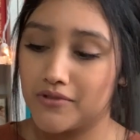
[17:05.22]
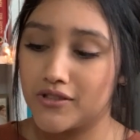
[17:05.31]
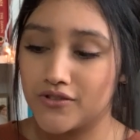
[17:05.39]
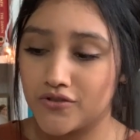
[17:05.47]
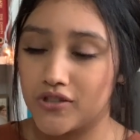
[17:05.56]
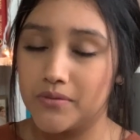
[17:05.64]
was
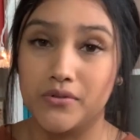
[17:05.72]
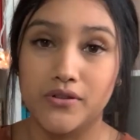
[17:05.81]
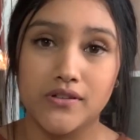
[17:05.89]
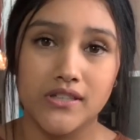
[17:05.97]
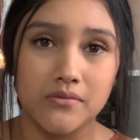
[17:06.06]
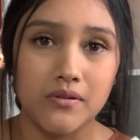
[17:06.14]

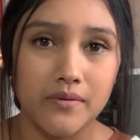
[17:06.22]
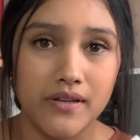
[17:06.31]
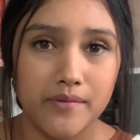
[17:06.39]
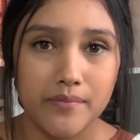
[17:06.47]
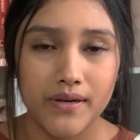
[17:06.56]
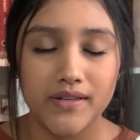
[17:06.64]
enjoyable in the
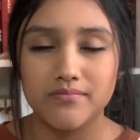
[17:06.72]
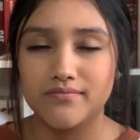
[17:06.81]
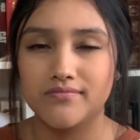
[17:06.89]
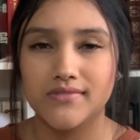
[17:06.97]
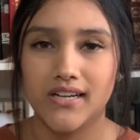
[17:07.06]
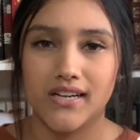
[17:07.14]
moment, but
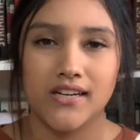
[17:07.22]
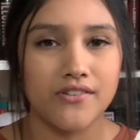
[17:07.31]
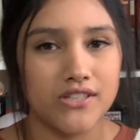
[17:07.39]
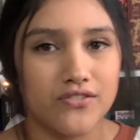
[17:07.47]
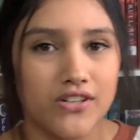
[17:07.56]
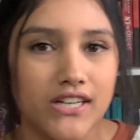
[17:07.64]
not gonna
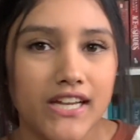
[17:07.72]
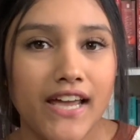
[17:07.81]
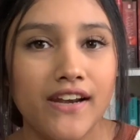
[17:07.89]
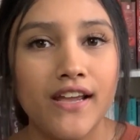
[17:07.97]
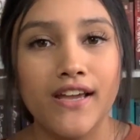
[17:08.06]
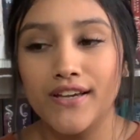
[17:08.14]
reach for it
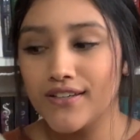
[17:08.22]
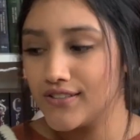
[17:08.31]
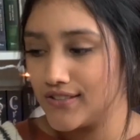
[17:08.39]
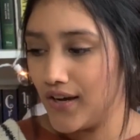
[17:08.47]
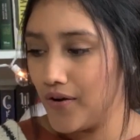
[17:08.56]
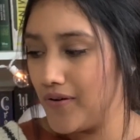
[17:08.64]
again.
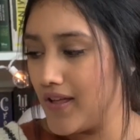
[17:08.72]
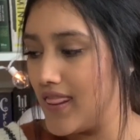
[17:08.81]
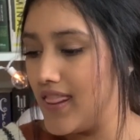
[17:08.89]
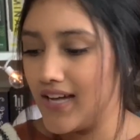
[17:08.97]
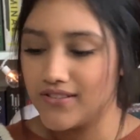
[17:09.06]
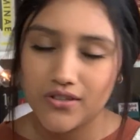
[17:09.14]
So
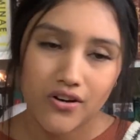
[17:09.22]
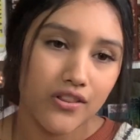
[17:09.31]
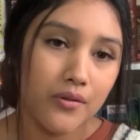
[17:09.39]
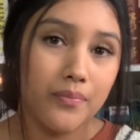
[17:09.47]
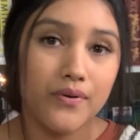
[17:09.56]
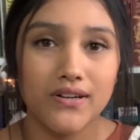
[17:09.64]
that's all
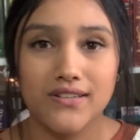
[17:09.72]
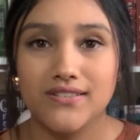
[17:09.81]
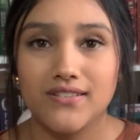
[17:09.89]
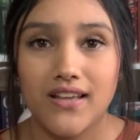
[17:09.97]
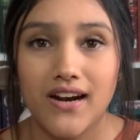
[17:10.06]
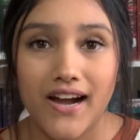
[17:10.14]
the
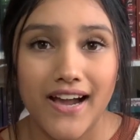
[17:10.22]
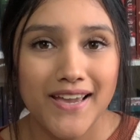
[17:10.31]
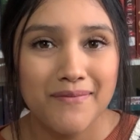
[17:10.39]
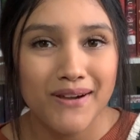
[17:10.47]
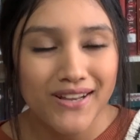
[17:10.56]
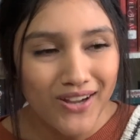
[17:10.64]
books that I
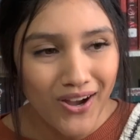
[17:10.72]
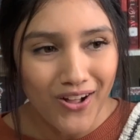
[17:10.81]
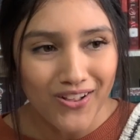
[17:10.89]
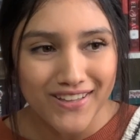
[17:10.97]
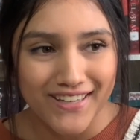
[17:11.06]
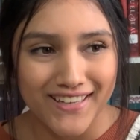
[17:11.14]
am
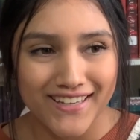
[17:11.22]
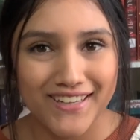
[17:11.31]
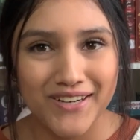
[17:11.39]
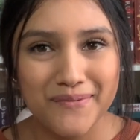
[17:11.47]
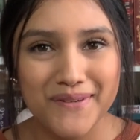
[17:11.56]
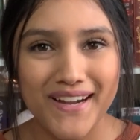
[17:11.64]
unhauling.
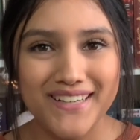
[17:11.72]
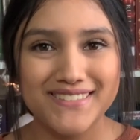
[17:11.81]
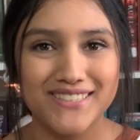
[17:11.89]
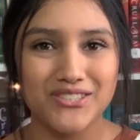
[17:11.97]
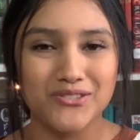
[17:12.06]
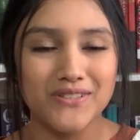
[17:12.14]
Hope you guys
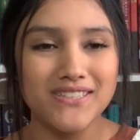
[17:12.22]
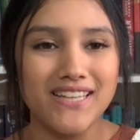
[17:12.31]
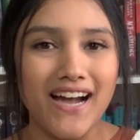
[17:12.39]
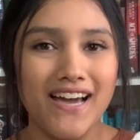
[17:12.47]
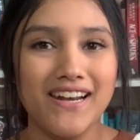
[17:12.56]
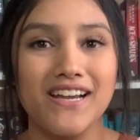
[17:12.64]
enjoyed
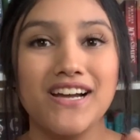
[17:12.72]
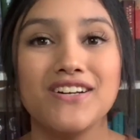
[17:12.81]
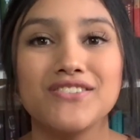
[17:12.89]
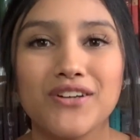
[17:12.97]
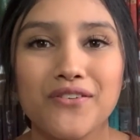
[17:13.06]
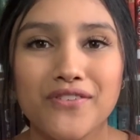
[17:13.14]
that.
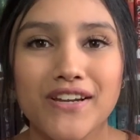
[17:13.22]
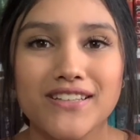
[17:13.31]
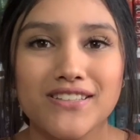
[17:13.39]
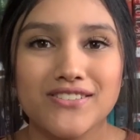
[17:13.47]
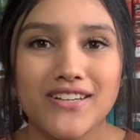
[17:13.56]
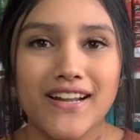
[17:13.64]
Don't forget
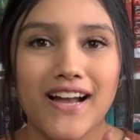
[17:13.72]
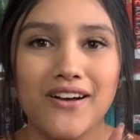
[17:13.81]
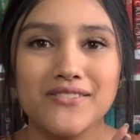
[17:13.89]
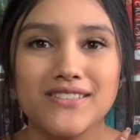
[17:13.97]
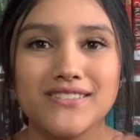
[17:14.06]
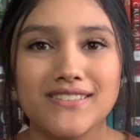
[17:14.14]
to check
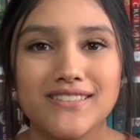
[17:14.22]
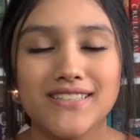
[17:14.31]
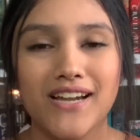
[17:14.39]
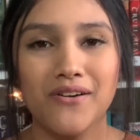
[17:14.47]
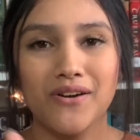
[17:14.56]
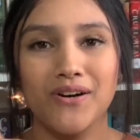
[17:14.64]
out the
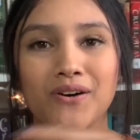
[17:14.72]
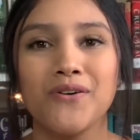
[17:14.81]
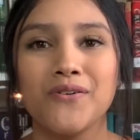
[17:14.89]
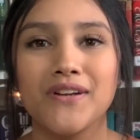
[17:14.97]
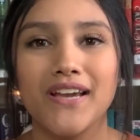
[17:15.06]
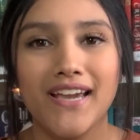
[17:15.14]
discount
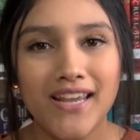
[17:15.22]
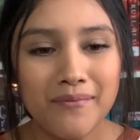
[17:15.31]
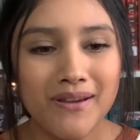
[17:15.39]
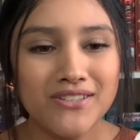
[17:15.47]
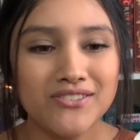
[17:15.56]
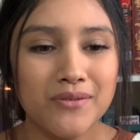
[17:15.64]
code in
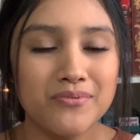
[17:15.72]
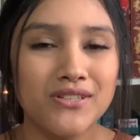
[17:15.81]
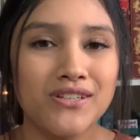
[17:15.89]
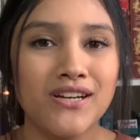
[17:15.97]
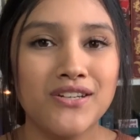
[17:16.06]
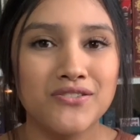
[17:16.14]
my
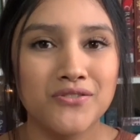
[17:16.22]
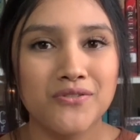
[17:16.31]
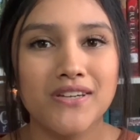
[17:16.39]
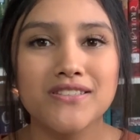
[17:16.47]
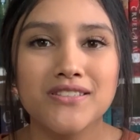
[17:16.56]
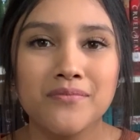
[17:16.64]
description to
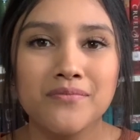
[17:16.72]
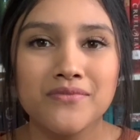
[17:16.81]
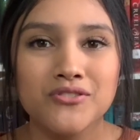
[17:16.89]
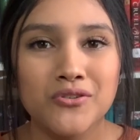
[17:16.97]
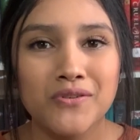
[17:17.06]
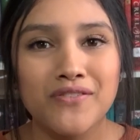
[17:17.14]
get some
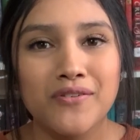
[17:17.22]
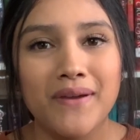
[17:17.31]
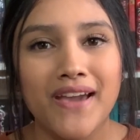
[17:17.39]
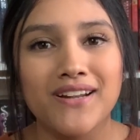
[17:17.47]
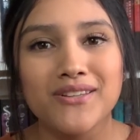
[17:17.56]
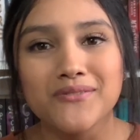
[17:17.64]
jewelry from
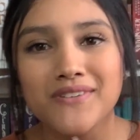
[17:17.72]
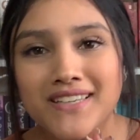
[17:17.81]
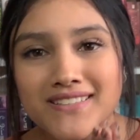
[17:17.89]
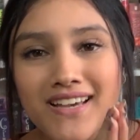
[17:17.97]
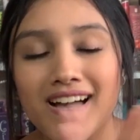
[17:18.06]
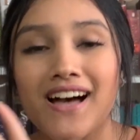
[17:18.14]
Ana
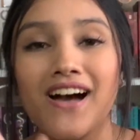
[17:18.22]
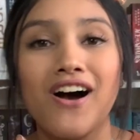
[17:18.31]
Luisa.